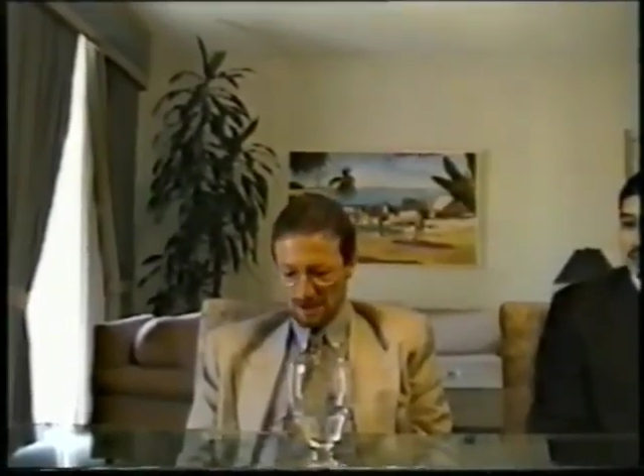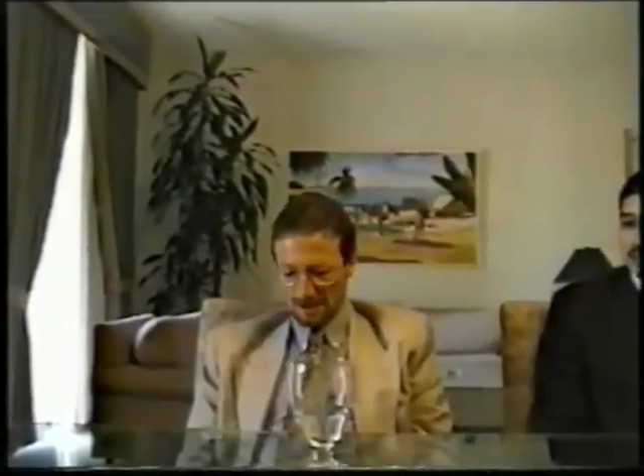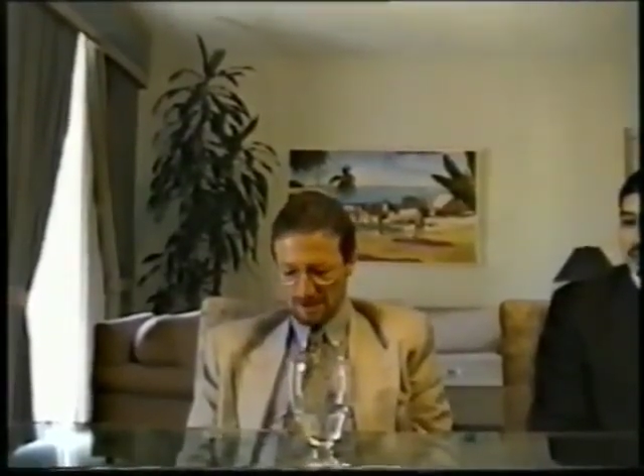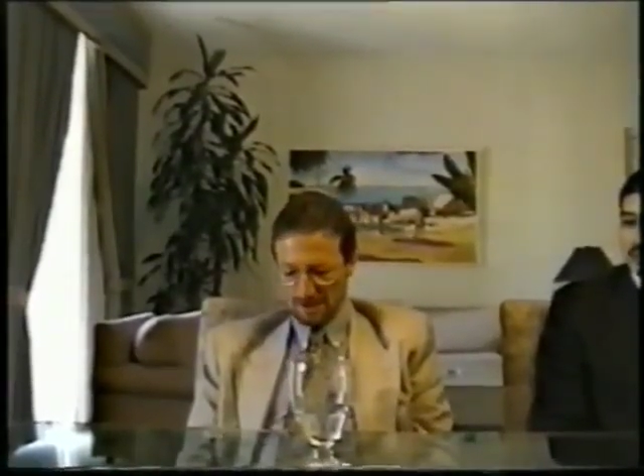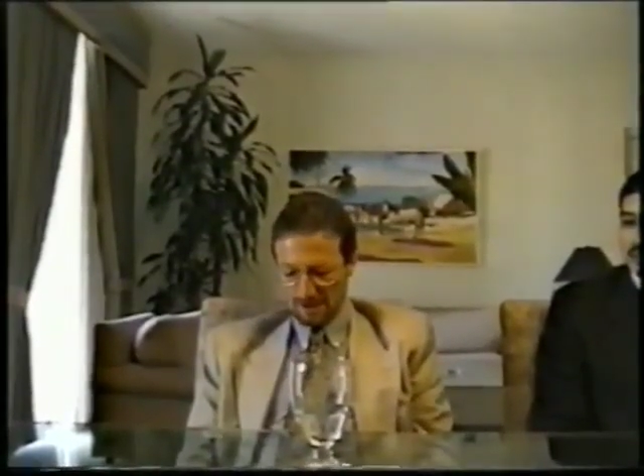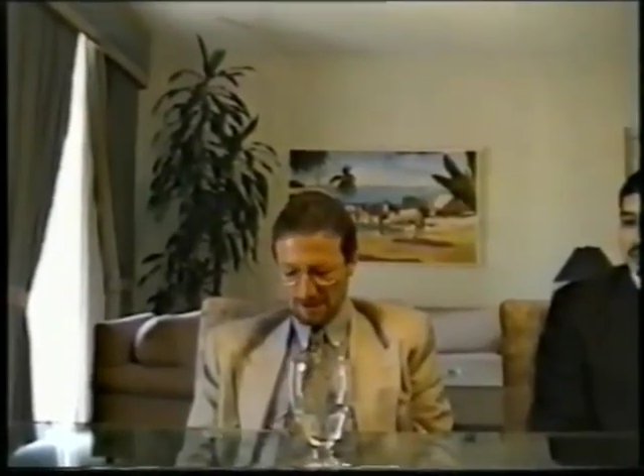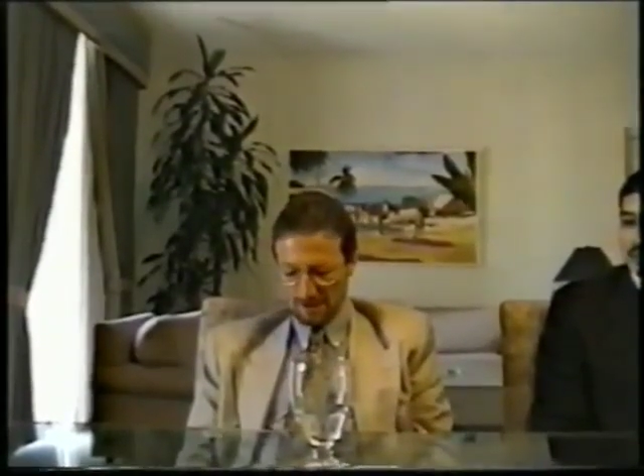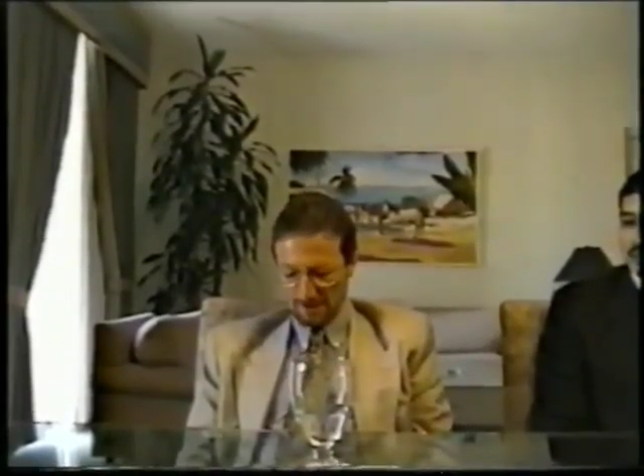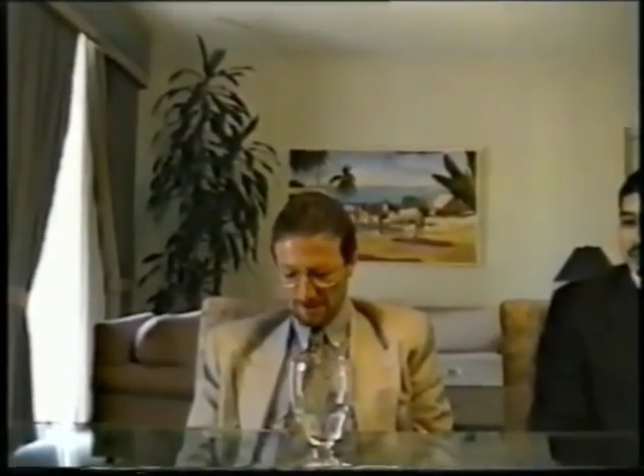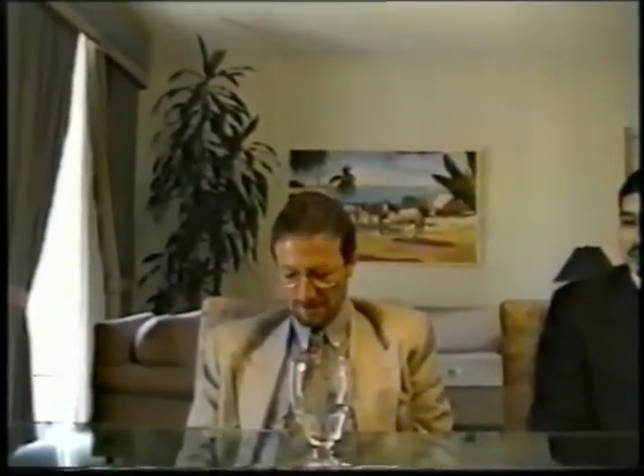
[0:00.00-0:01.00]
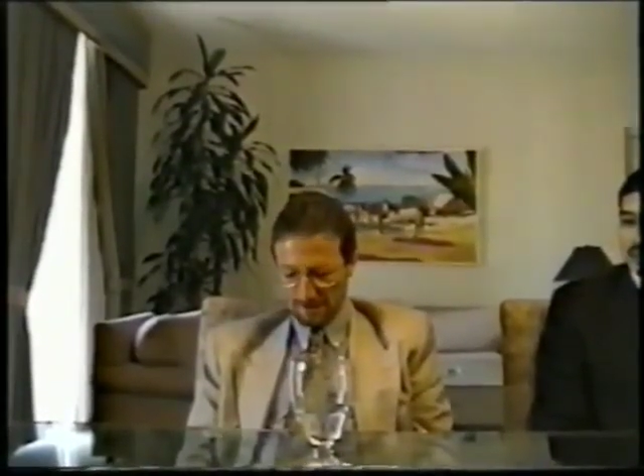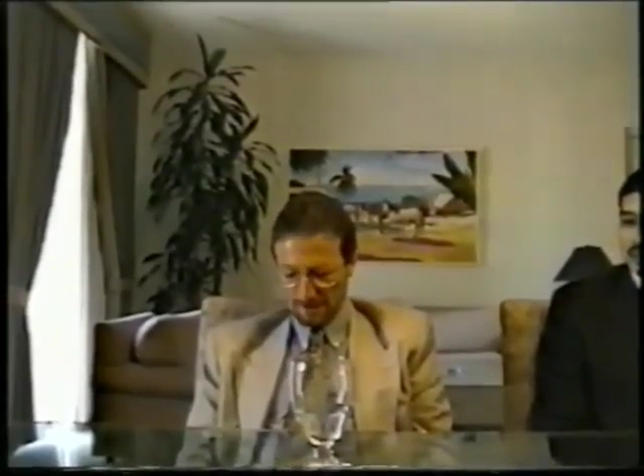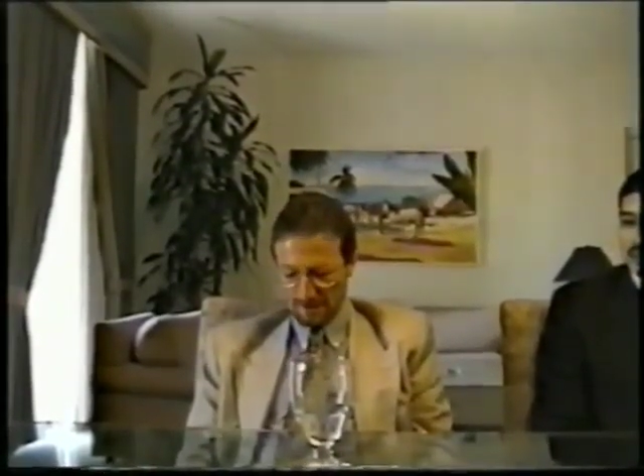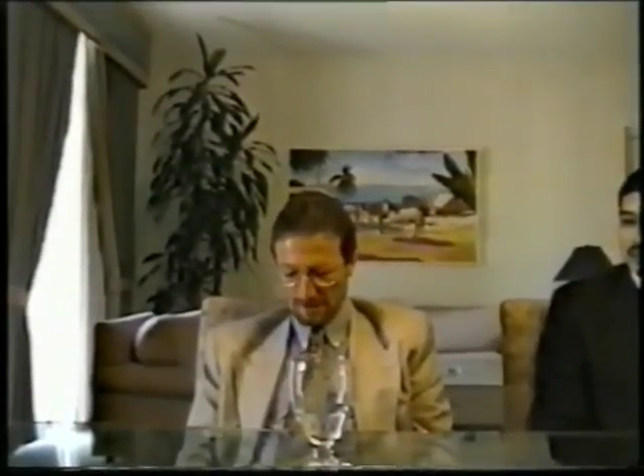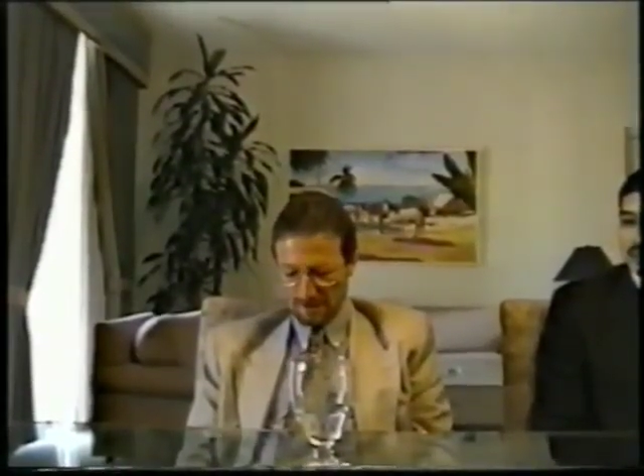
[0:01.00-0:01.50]
And
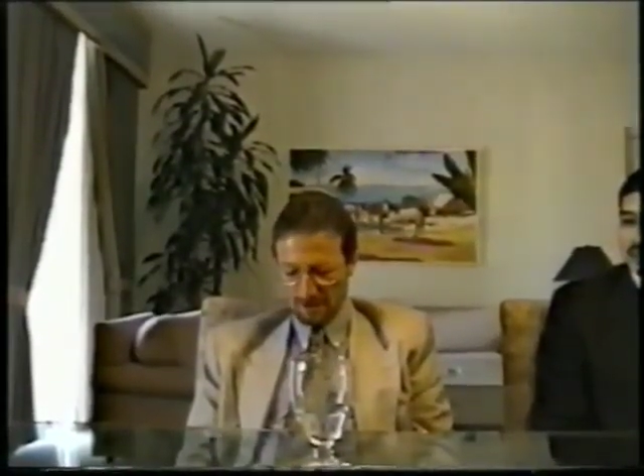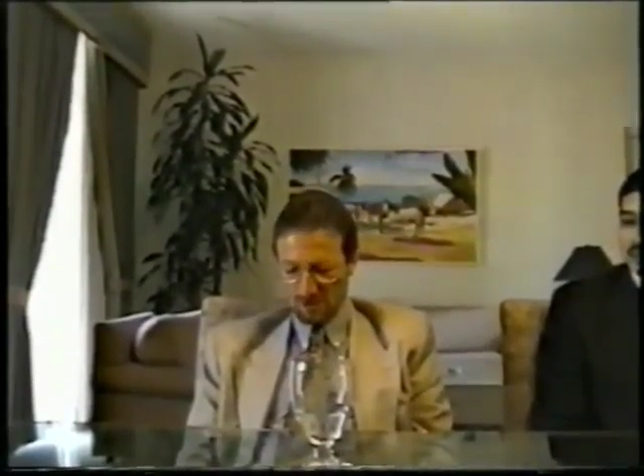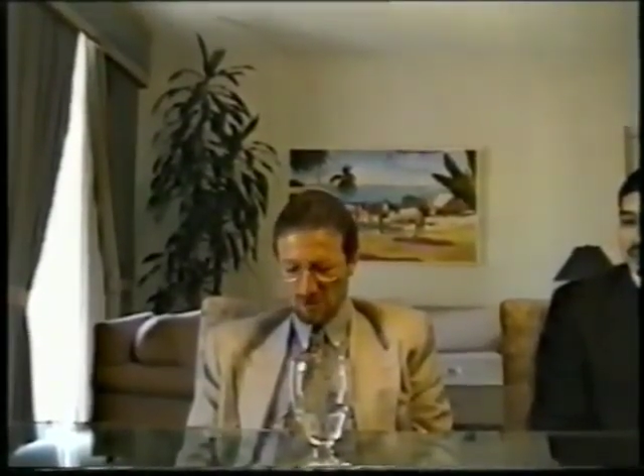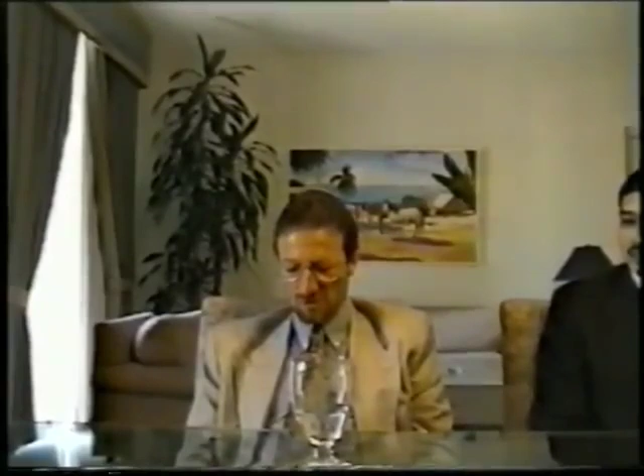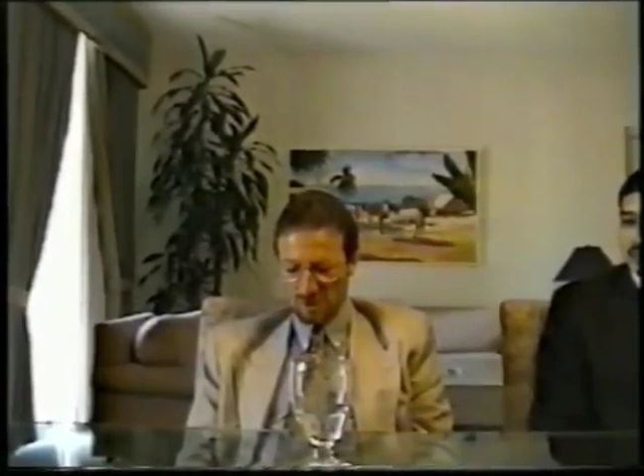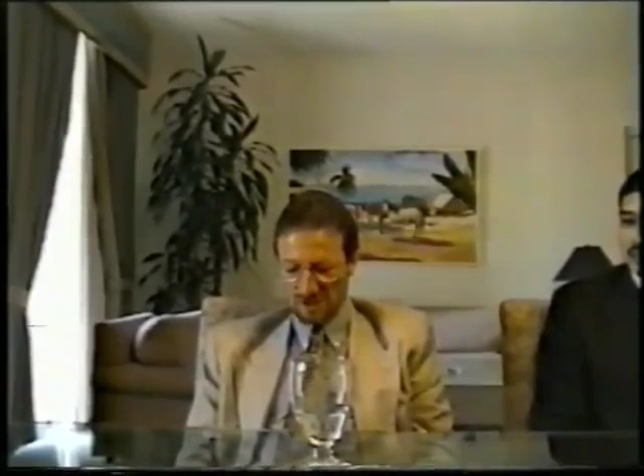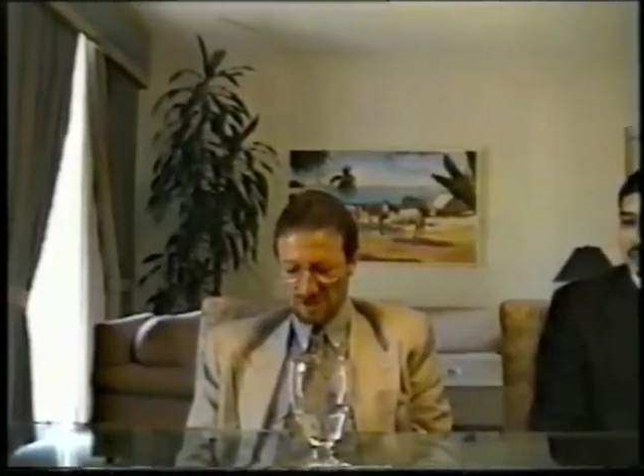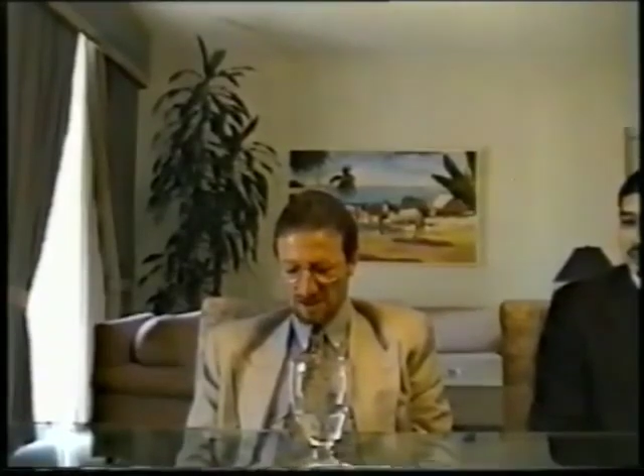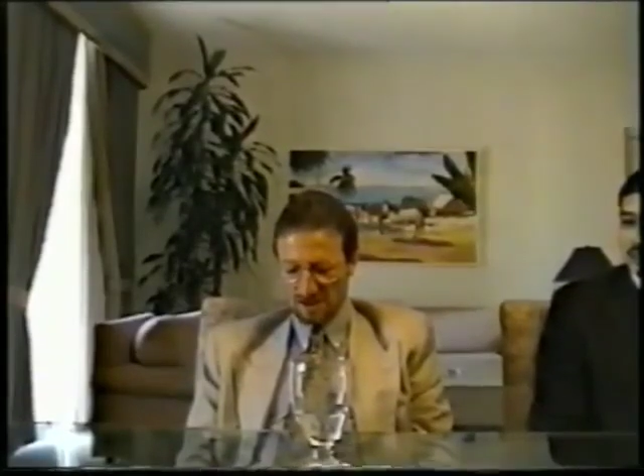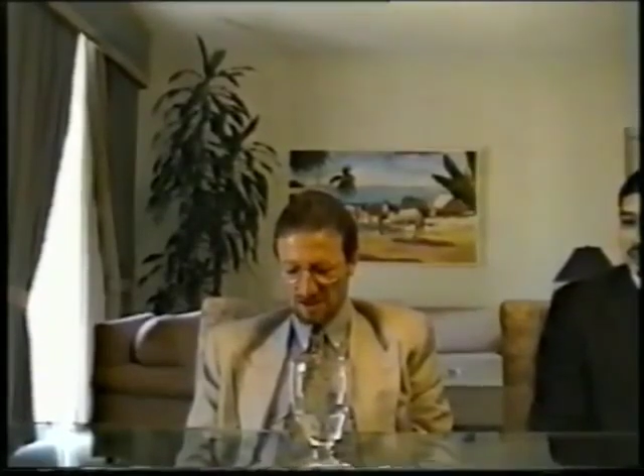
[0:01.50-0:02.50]
the group is